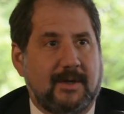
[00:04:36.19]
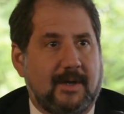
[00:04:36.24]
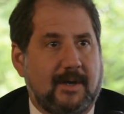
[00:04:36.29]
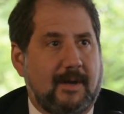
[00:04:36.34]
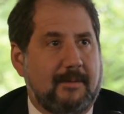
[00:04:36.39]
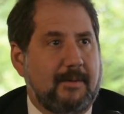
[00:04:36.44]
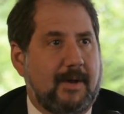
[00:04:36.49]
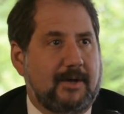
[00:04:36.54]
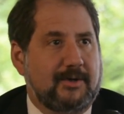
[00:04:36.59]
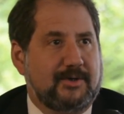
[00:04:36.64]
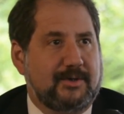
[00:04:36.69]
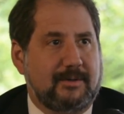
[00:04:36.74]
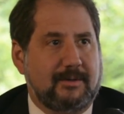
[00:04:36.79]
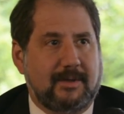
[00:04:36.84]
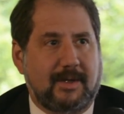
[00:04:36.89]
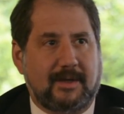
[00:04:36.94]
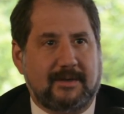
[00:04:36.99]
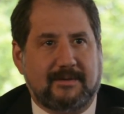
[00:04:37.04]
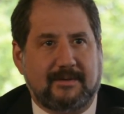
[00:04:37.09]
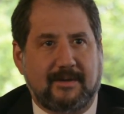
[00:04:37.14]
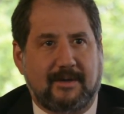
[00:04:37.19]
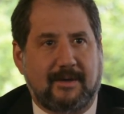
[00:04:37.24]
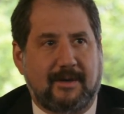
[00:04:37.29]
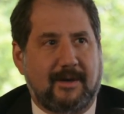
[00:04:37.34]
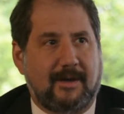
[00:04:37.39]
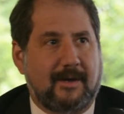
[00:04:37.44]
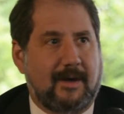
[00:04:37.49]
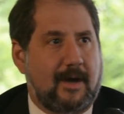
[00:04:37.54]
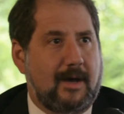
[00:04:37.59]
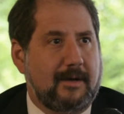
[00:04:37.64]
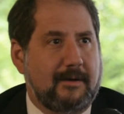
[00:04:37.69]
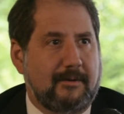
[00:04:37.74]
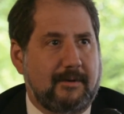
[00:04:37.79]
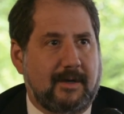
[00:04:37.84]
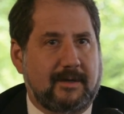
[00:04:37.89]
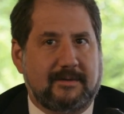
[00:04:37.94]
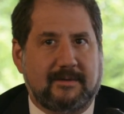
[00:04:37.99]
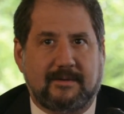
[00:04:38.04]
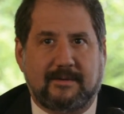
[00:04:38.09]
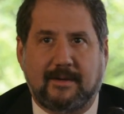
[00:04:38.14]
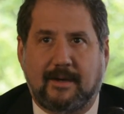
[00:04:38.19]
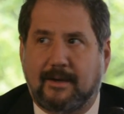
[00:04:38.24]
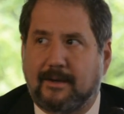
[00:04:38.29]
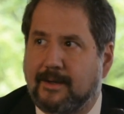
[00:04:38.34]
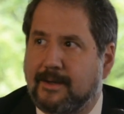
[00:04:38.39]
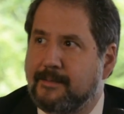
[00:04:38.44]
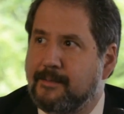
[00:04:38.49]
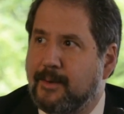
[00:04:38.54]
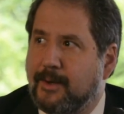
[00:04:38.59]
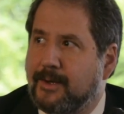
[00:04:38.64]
and I'm not sure that's an honor necessarily,